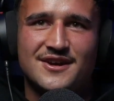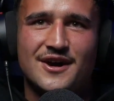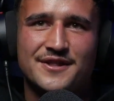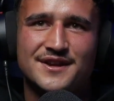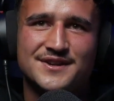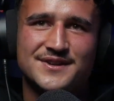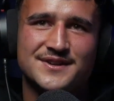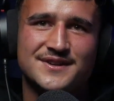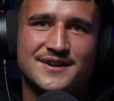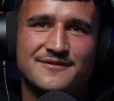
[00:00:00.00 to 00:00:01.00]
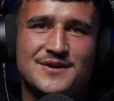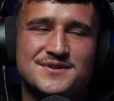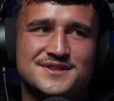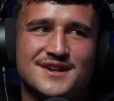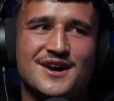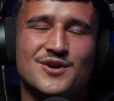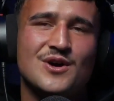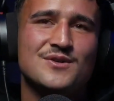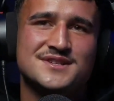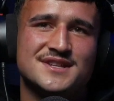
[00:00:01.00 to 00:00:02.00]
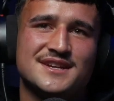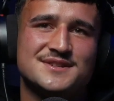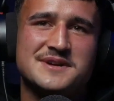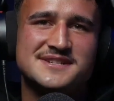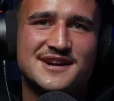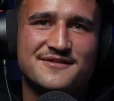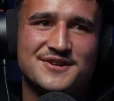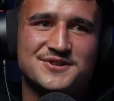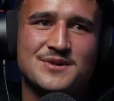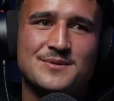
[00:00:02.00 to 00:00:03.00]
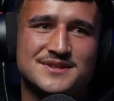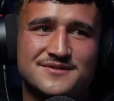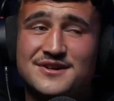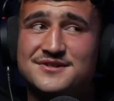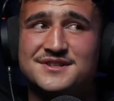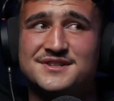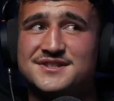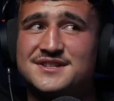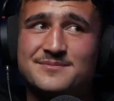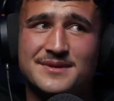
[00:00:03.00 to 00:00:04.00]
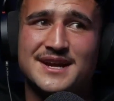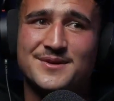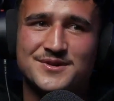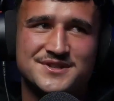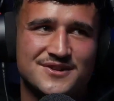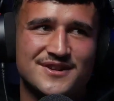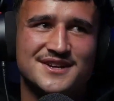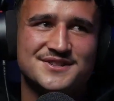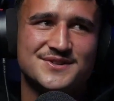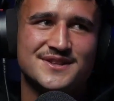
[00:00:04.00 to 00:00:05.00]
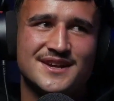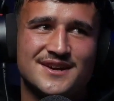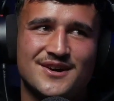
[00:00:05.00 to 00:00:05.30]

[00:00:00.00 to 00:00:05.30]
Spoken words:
I think if I always think to myself in those moments, if I was to just sit back and watch someone else do that,